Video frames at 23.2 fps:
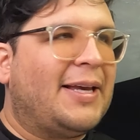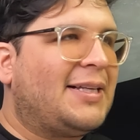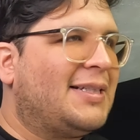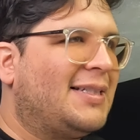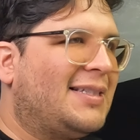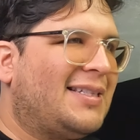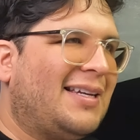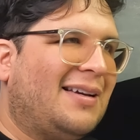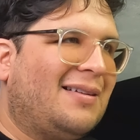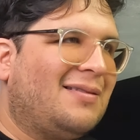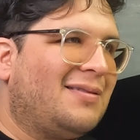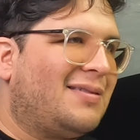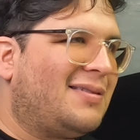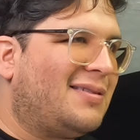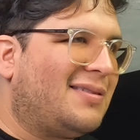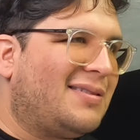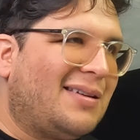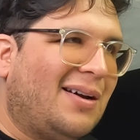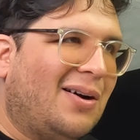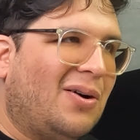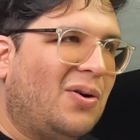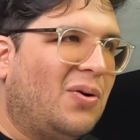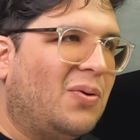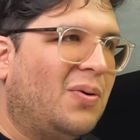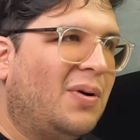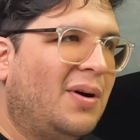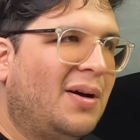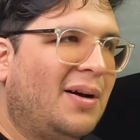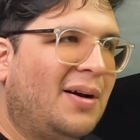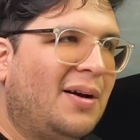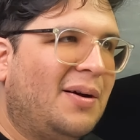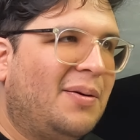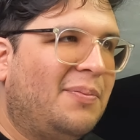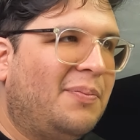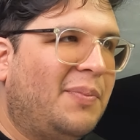makes it sound so
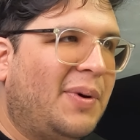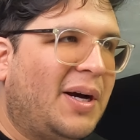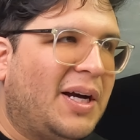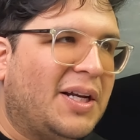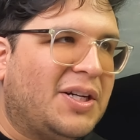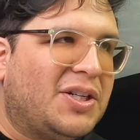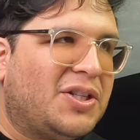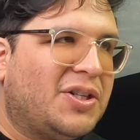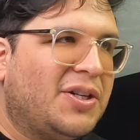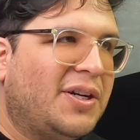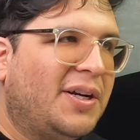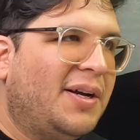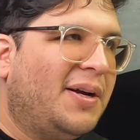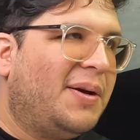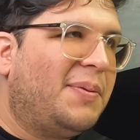much